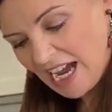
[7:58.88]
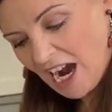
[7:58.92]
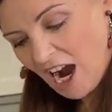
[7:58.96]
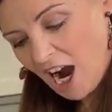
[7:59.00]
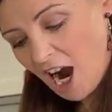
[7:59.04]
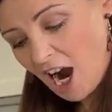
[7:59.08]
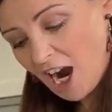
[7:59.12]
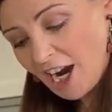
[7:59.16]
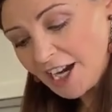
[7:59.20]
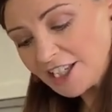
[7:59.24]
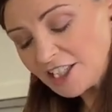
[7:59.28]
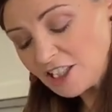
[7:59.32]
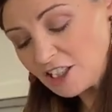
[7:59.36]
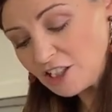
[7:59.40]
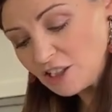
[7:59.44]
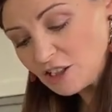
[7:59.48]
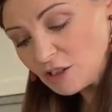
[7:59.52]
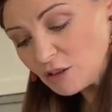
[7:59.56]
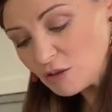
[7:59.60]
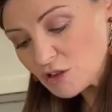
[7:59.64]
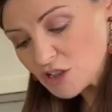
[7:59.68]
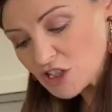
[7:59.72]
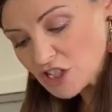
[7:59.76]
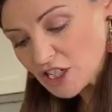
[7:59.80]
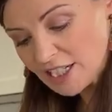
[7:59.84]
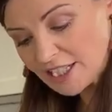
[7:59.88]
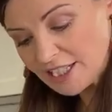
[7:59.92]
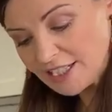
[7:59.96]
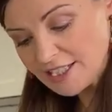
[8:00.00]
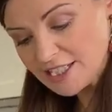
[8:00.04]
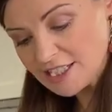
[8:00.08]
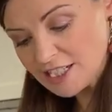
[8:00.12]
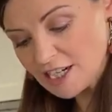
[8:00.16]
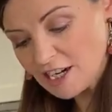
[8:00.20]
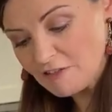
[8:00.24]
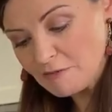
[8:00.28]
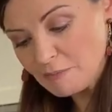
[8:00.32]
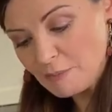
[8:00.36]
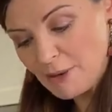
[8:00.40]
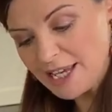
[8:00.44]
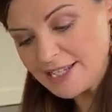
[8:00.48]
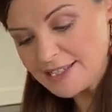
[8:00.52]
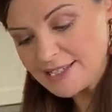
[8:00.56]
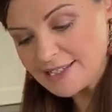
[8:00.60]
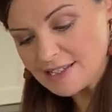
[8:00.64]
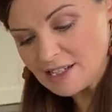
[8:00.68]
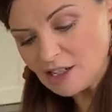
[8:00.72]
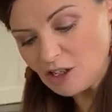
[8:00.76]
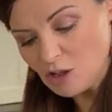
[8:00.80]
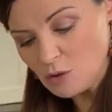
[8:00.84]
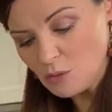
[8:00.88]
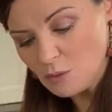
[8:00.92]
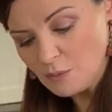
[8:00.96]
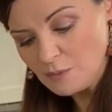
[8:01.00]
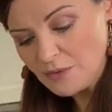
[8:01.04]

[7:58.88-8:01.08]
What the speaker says: I usually serve pesto